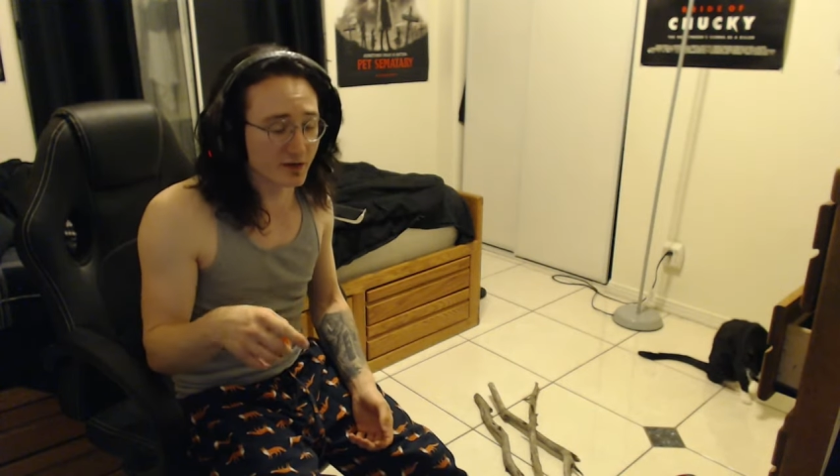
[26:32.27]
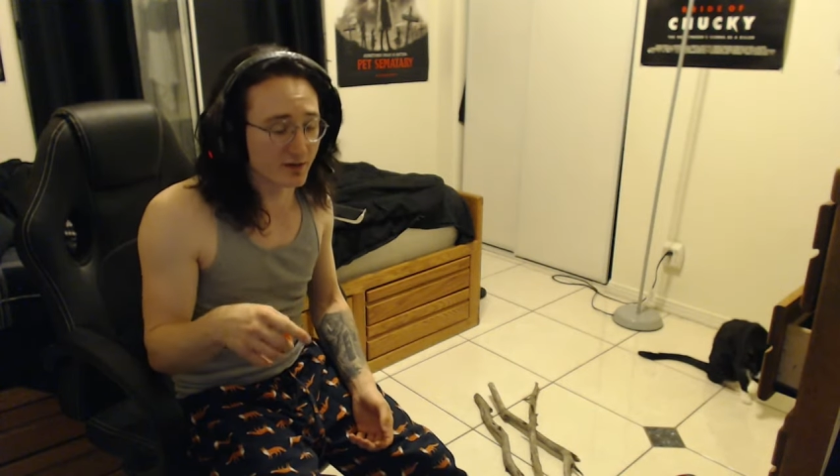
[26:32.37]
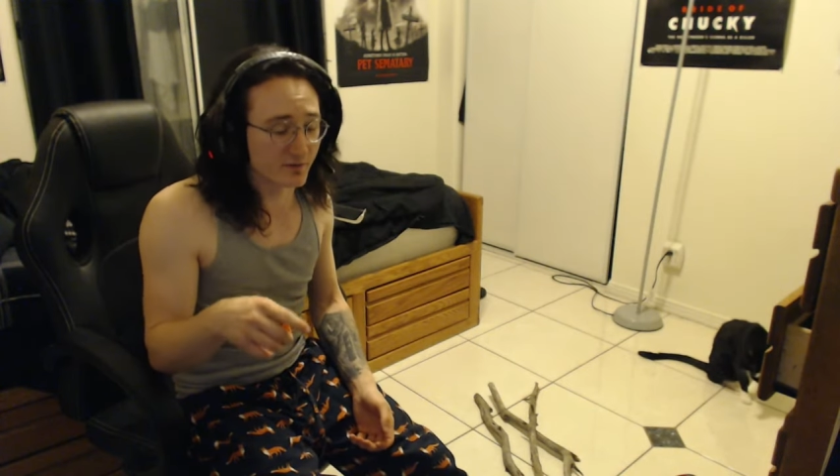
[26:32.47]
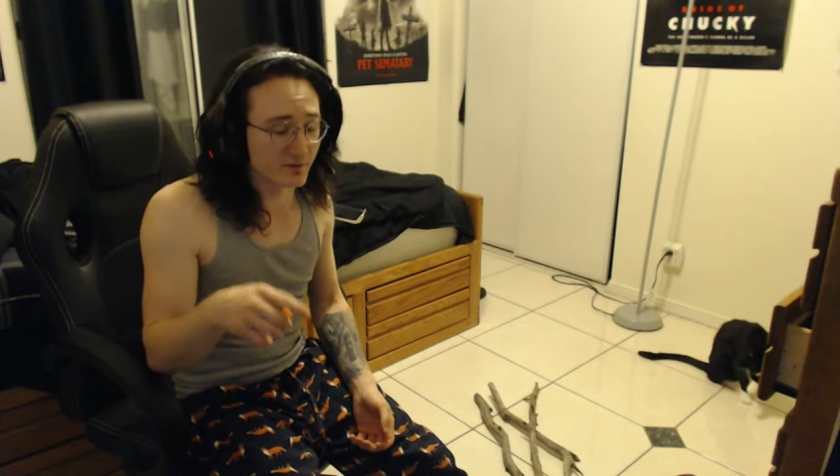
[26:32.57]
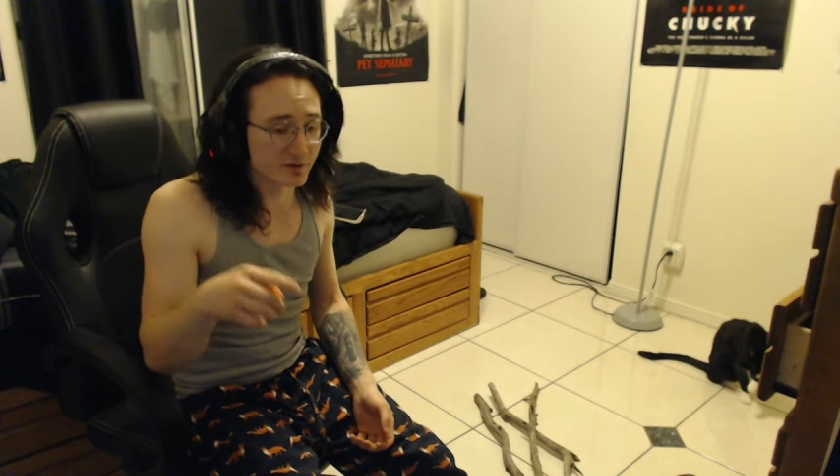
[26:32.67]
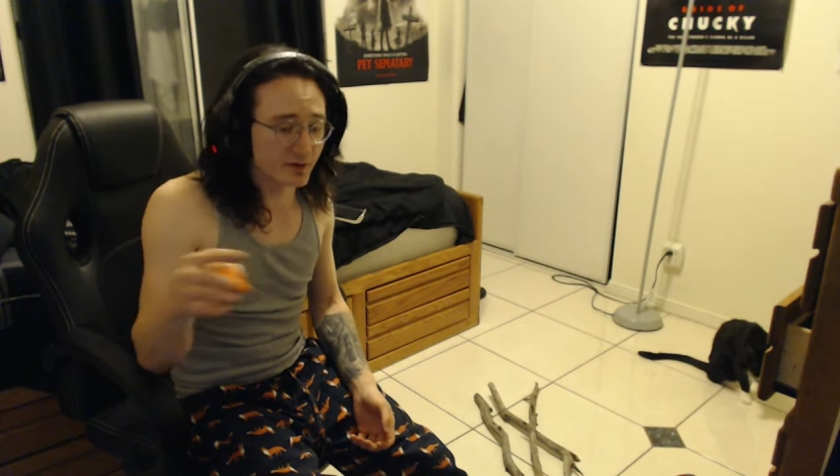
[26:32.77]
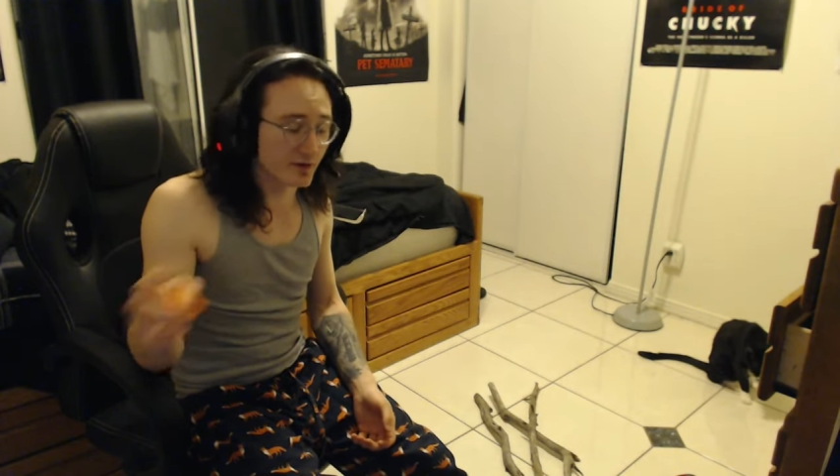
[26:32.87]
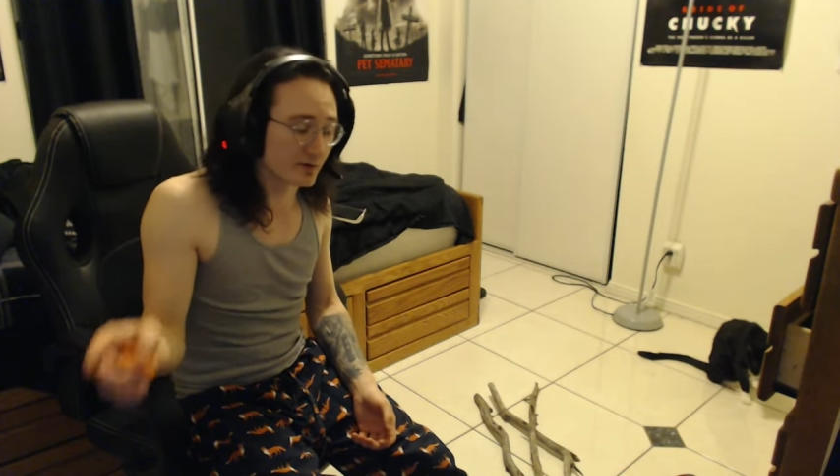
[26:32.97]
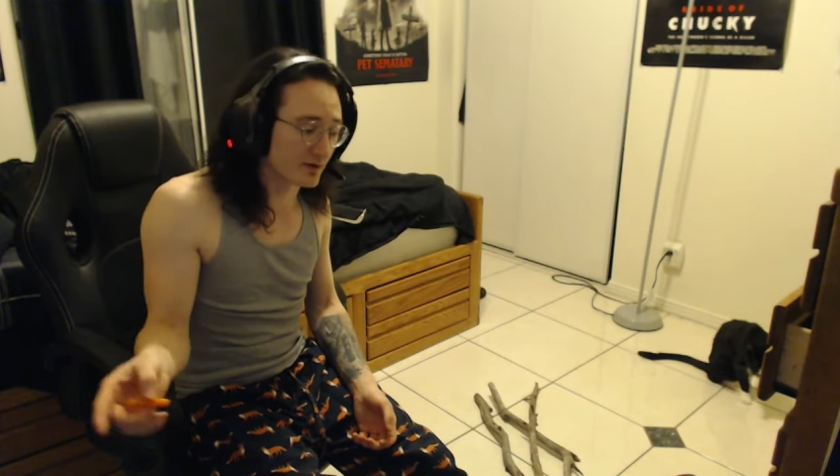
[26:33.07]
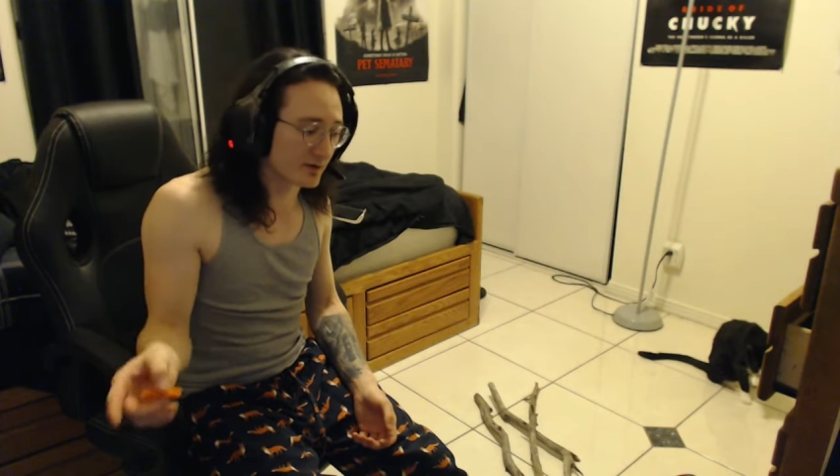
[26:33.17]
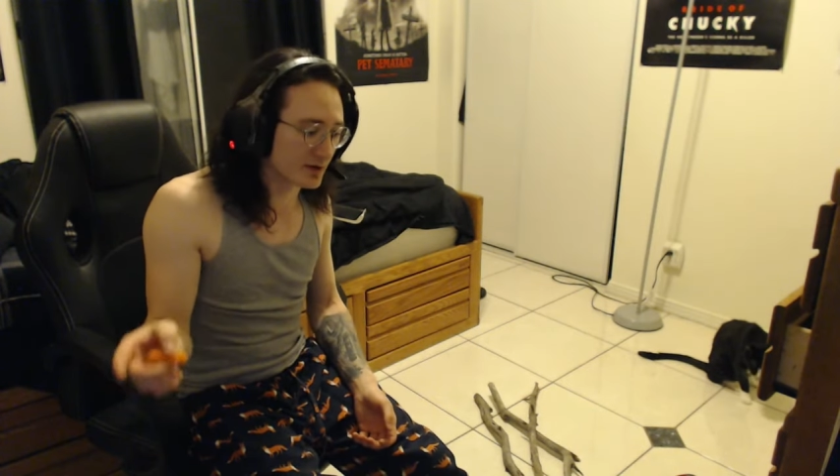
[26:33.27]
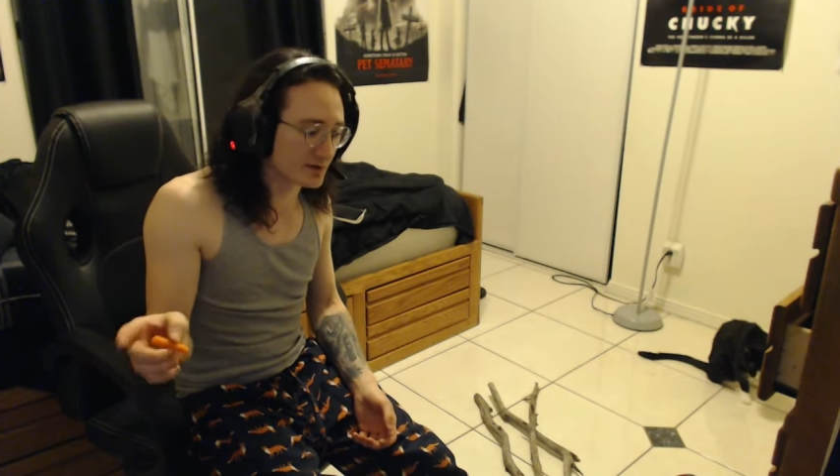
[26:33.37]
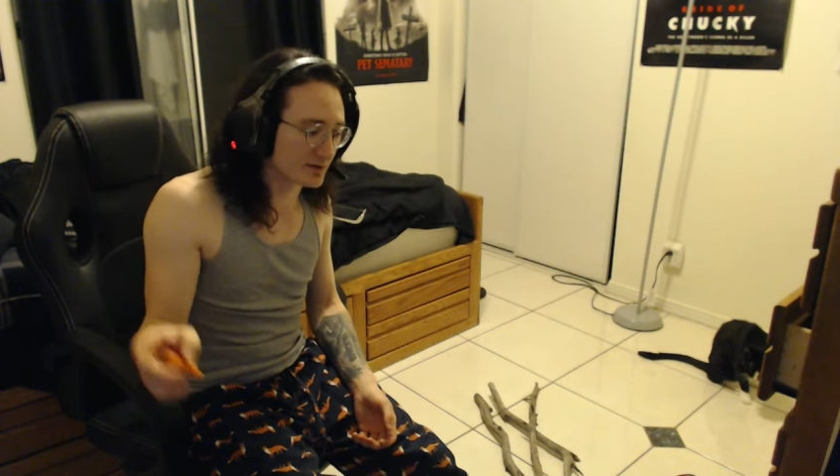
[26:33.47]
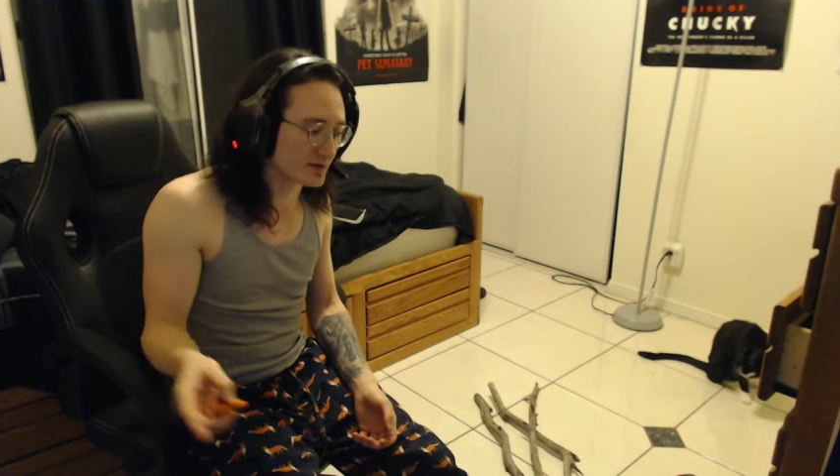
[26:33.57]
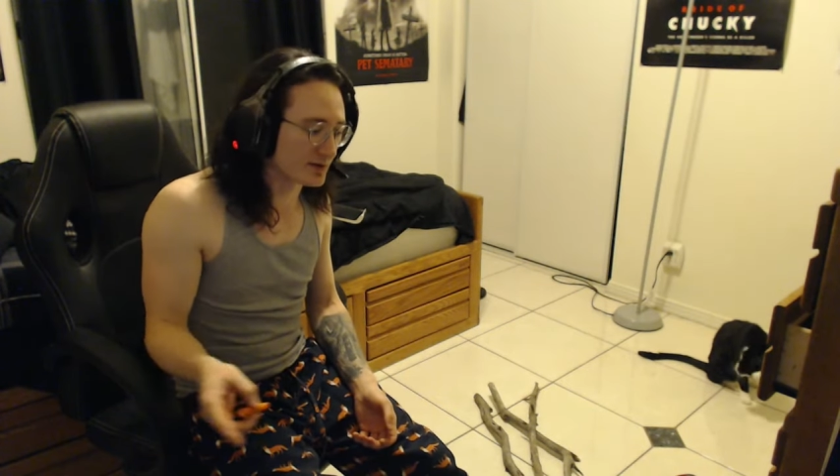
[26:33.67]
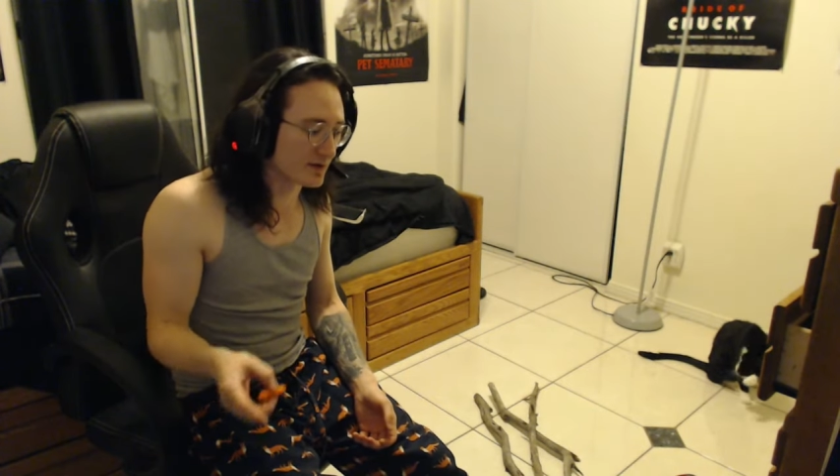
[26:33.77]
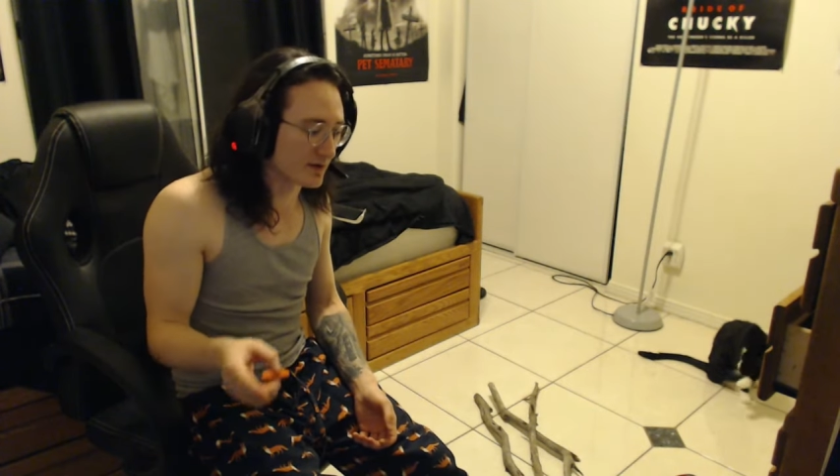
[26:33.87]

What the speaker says: influence on other countries.